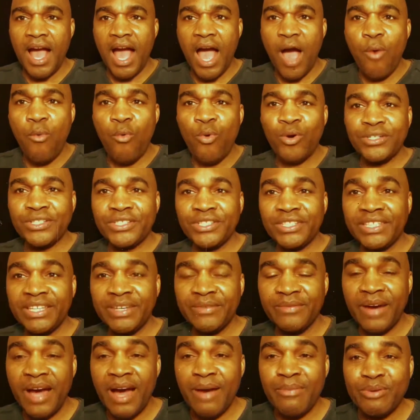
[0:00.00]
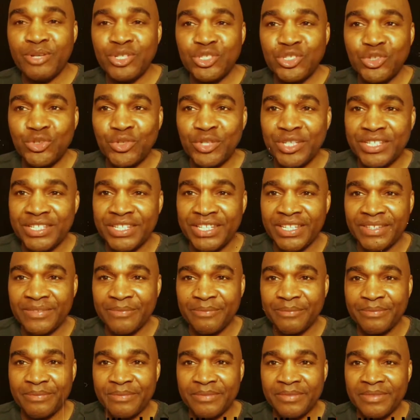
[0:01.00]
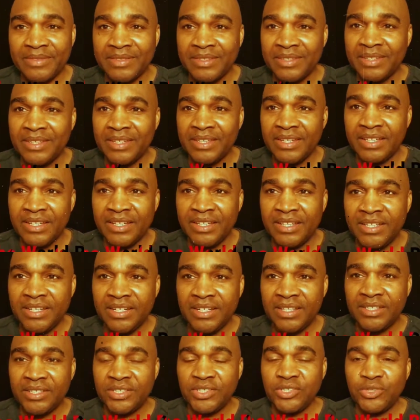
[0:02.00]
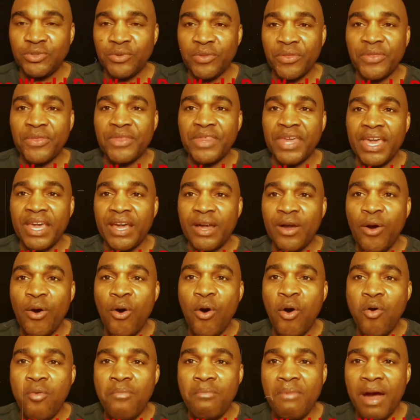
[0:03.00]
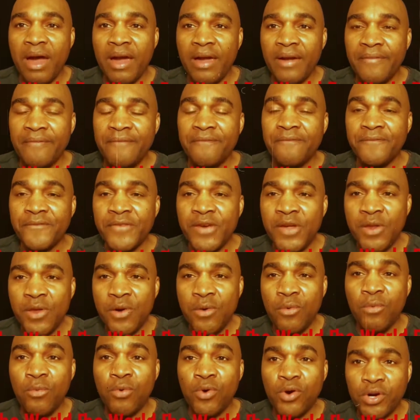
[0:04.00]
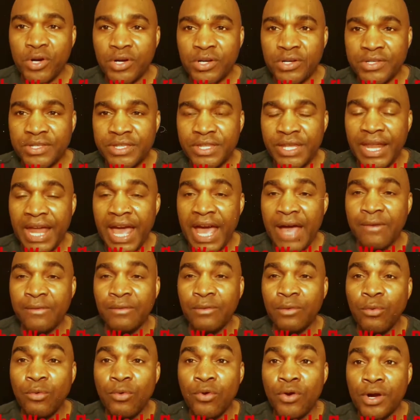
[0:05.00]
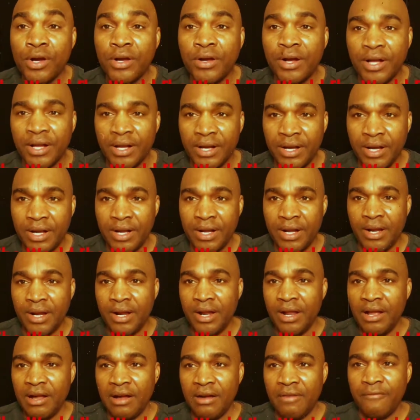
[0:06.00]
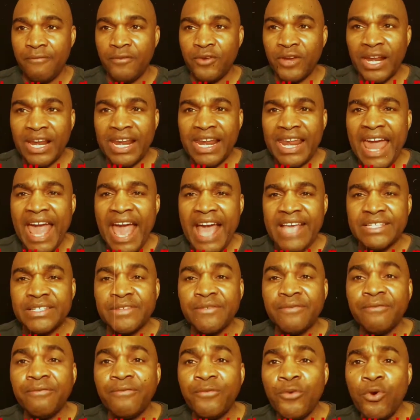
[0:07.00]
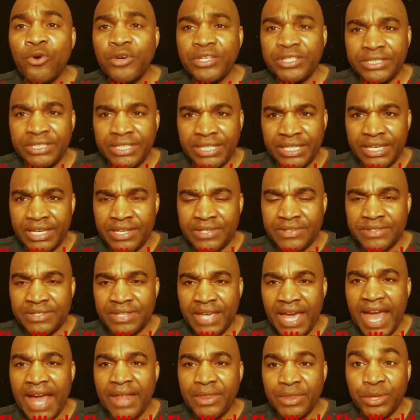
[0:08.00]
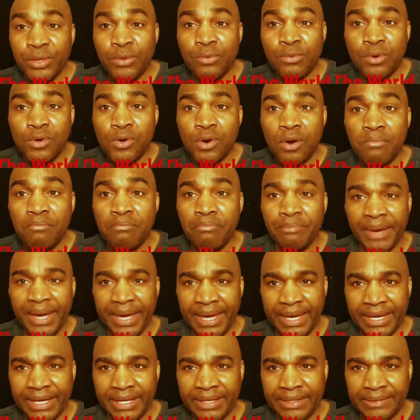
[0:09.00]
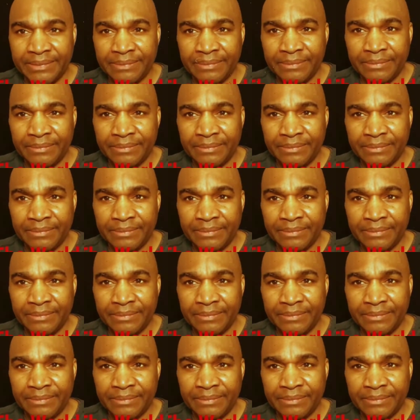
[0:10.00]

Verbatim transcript: I want to give an opportunity to thank all my fellow workers that I've worked for the last four years at the World Bank.